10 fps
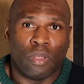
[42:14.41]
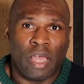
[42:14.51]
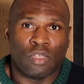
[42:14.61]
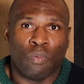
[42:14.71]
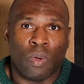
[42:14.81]

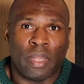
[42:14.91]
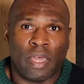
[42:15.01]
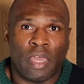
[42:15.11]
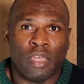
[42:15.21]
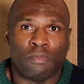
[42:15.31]
actually won
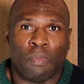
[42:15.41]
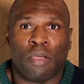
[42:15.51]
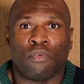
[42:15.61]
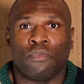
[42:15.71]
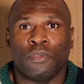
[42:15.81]
that case,
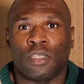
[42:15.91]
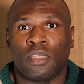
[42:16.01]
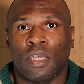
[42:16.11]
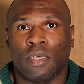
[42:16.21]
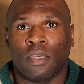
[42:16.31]
but I refused
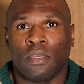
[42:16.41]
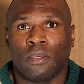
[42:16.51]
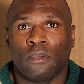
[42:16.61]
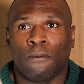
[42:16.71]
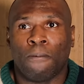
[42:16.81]
to take it.
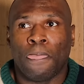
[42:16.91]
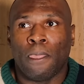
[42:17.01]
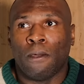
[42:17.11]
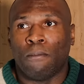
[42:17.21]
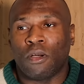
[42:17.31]

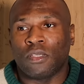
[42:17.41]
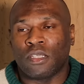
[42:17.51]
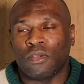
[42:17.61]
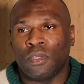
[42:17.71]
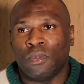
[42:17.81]
Because
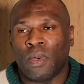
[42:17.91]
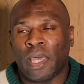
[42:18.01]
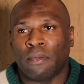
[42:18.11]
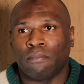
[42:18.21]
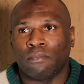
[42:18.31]
I'll tell you why.